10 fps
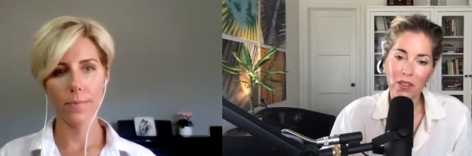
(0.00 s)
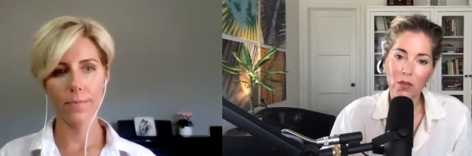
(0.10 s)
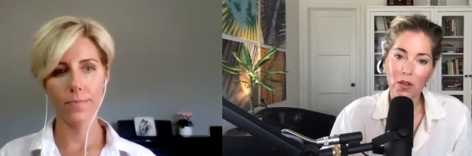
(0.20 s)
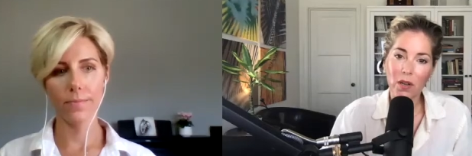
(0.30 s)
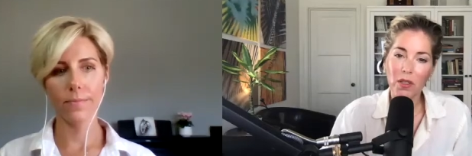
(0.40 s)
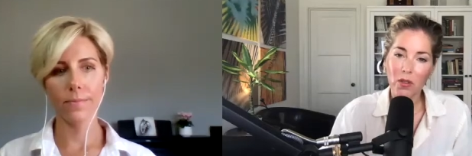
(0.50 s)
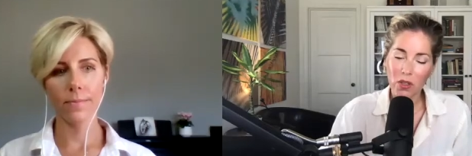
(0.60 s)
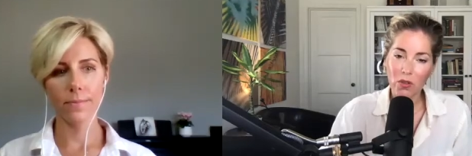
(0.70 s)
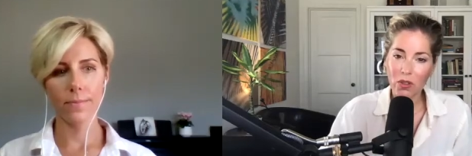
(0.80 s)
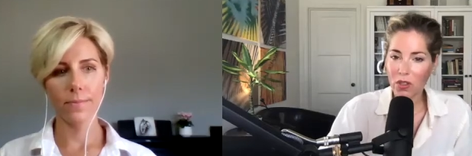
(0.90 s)
Speaker 1: or I mean,
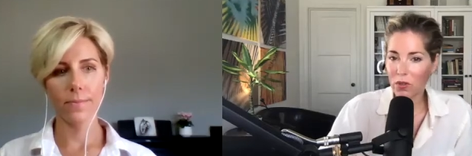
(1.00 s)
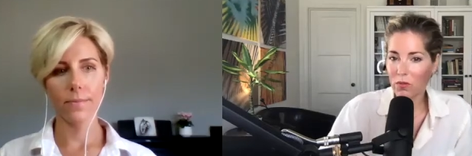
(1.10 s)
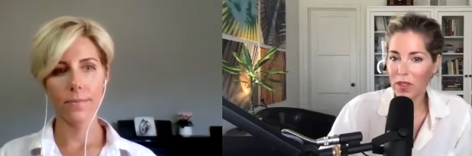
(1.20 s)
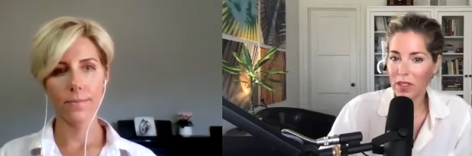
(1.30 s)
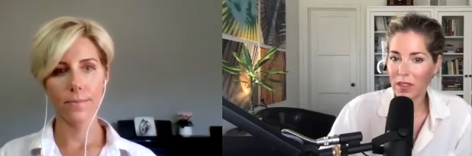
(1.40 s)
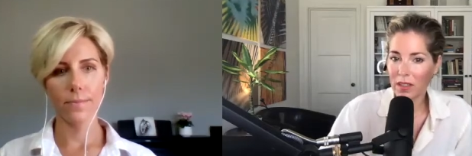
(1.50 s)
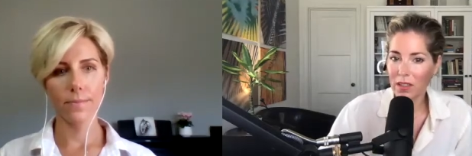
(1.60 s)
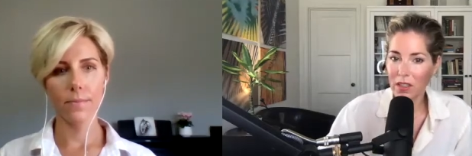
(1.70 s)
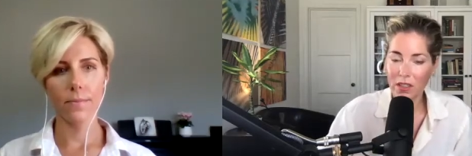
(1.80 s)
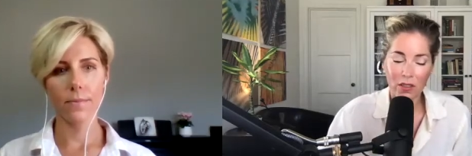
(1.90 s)
you, you just recently
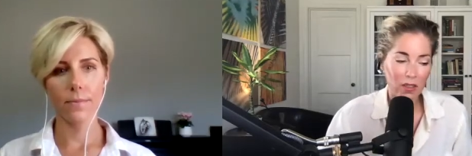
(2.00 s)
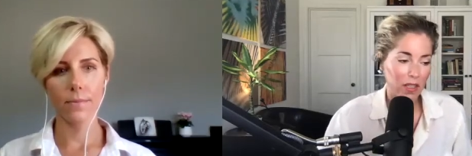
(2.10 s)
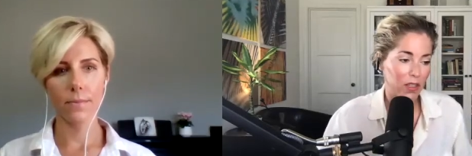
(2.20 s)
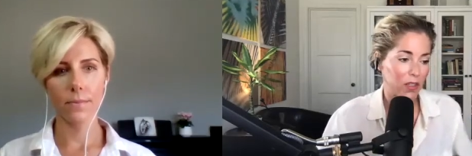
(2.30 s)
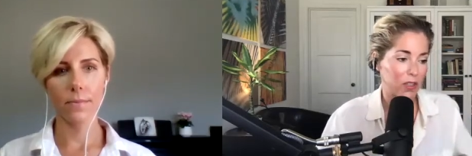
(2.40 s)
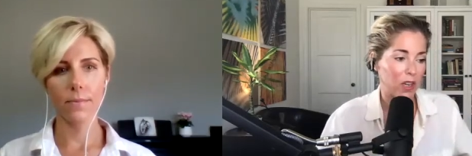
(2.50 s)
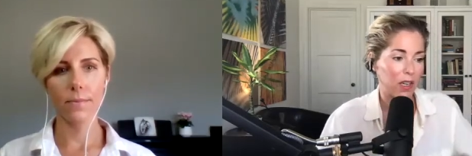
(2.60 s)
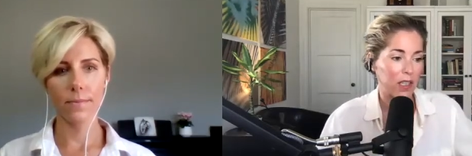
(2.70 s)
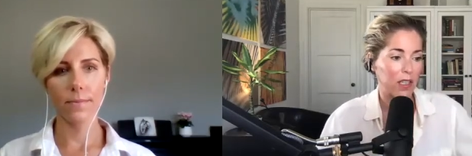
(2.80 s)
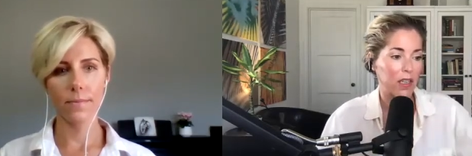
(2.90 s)
talked, you know, in your
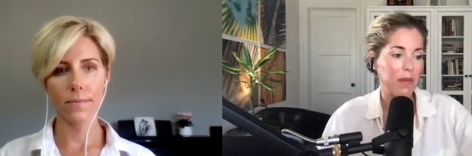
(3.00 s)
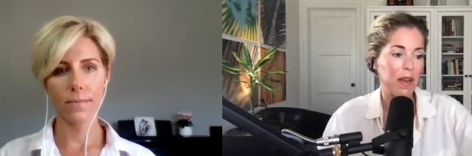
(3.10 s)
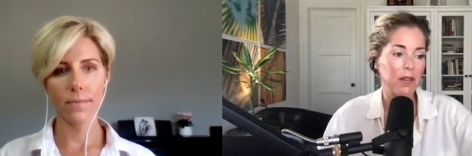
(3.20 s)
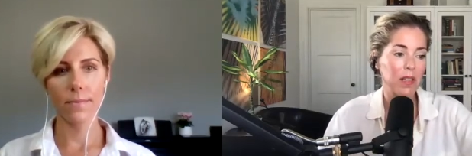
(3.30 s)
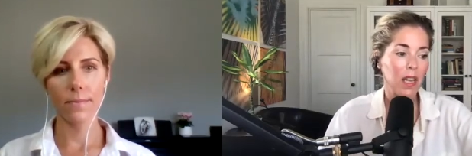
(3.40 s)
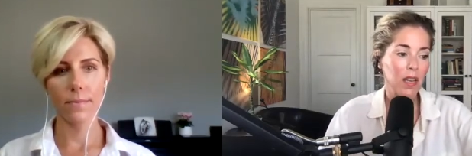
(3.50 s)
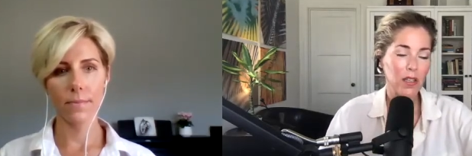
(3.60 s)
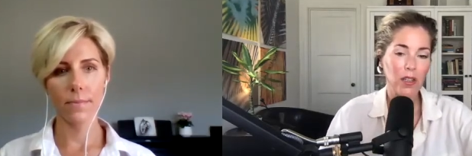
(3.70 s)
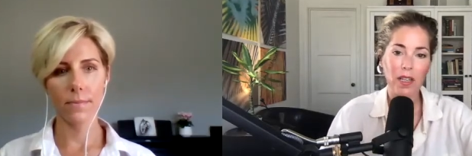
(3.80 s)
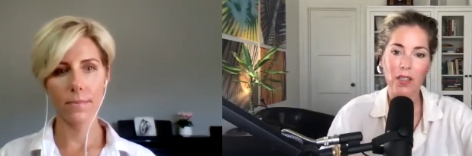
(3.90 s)
talking about
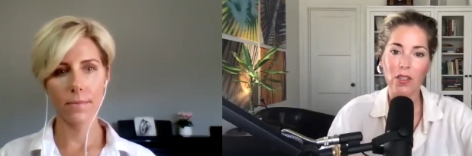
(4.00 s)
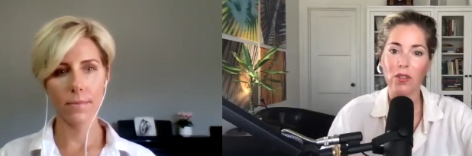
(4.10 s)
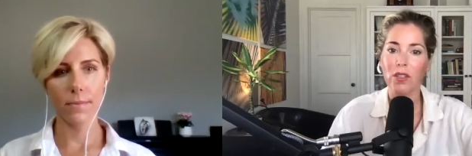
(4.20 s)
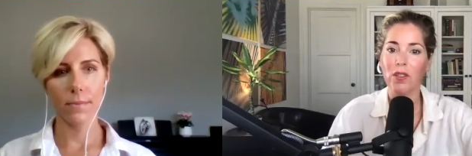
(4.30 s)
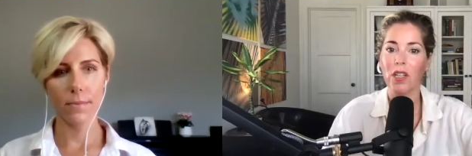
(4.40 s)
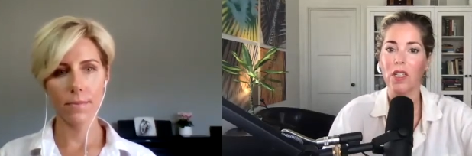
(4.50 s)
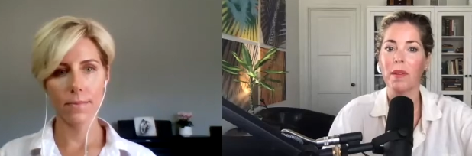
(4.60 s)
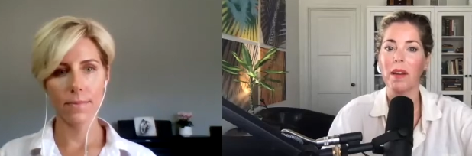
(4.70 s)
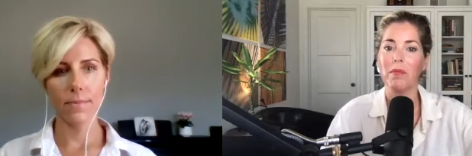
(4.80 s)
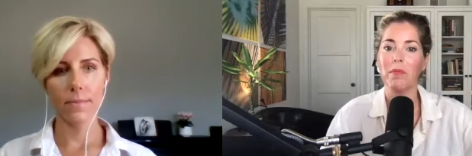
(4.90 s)
your history, you talked
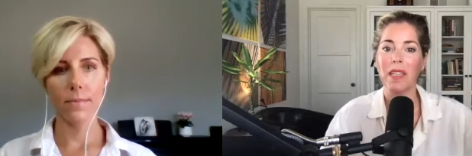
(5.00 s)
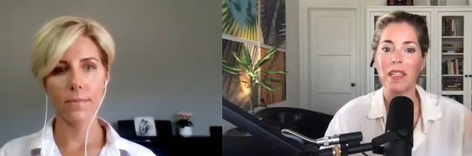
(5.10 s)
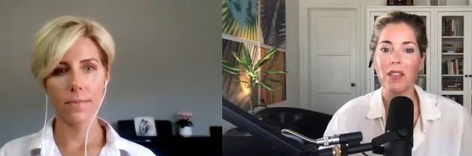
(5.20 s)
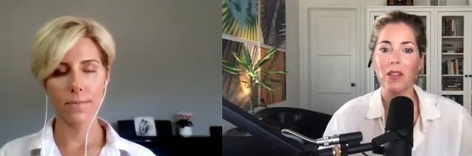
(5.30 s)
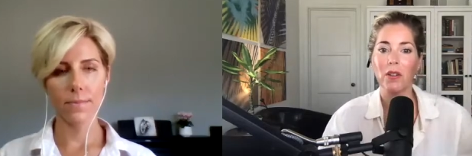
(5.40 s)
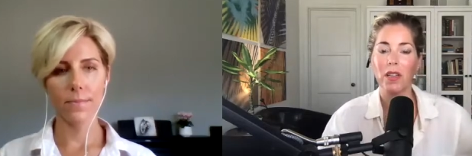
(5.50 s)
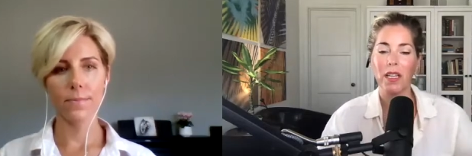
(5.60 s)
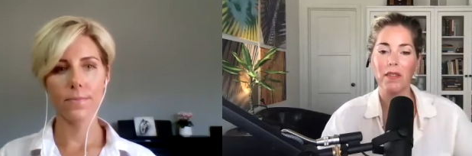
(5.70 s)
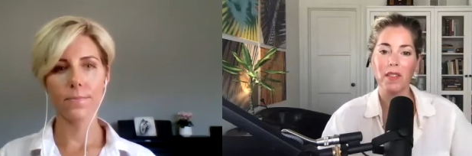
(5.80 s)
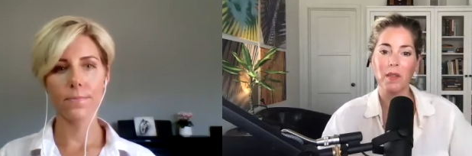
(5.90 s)
about being, you know,
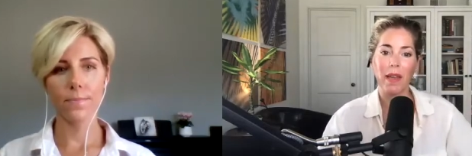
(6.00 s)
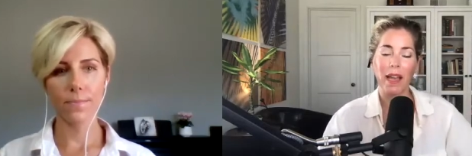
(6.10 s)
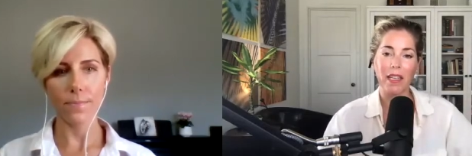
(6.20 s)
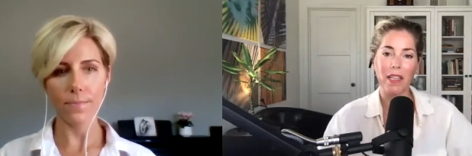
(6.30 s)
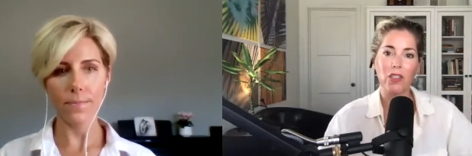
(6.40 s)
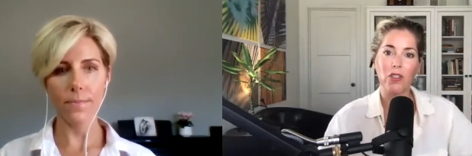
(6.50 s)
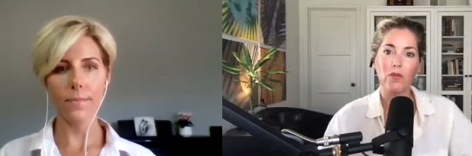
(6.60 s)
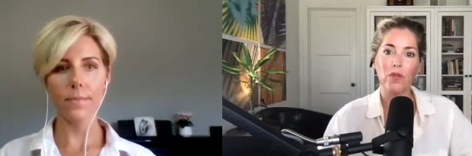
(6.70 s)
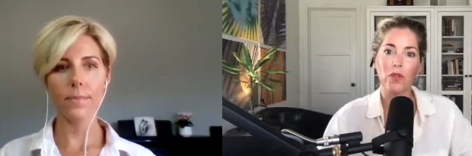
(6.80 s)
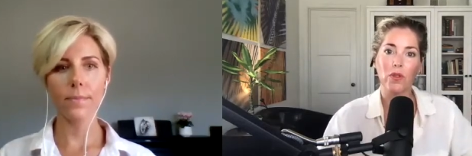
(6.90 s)
kind of this packaged
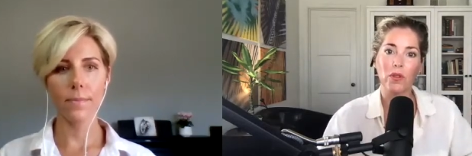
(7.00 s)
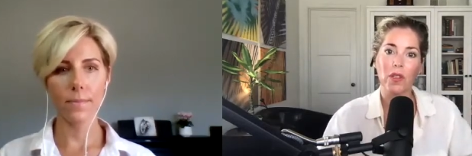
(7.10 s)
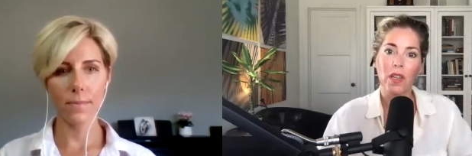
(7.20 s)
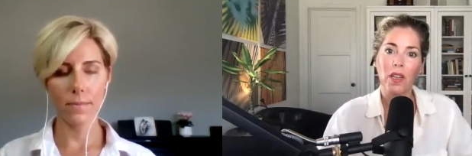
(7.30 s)
food,